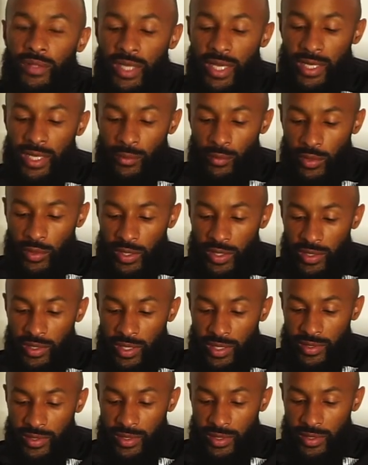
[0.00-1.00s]
Kenilworth
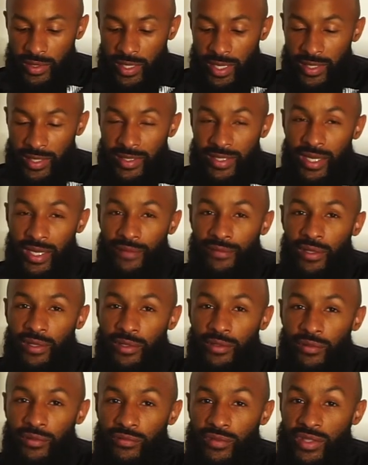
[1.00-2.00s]
United had South
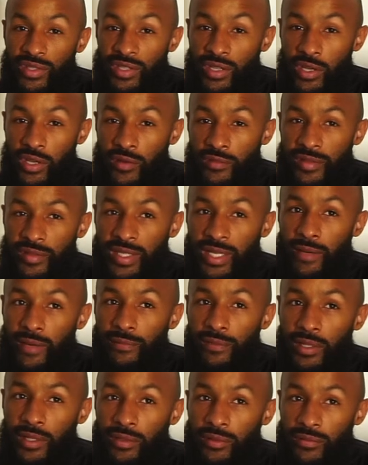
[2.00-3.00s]
London Reserves.
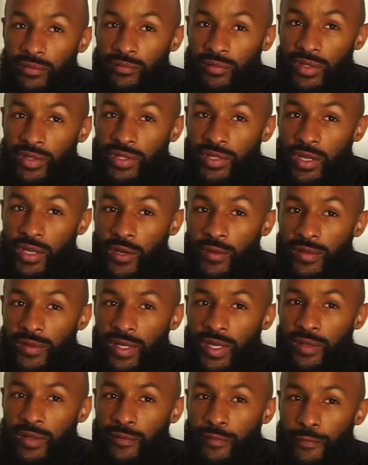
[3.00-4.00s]
South London Reserves
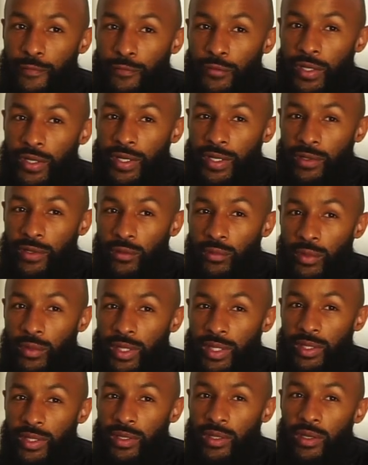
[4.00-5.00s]
getting a 3-0
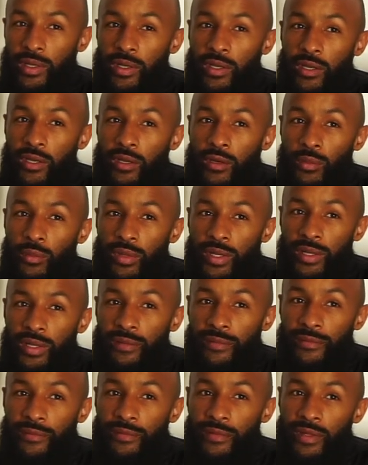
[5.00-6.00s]
win
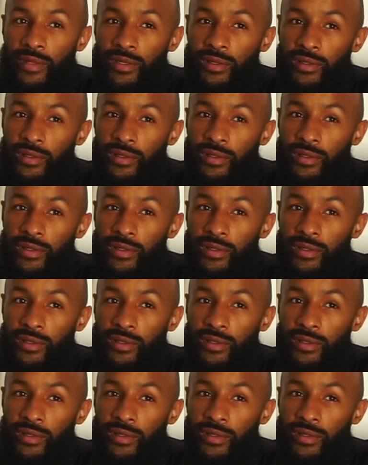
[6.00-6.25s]
with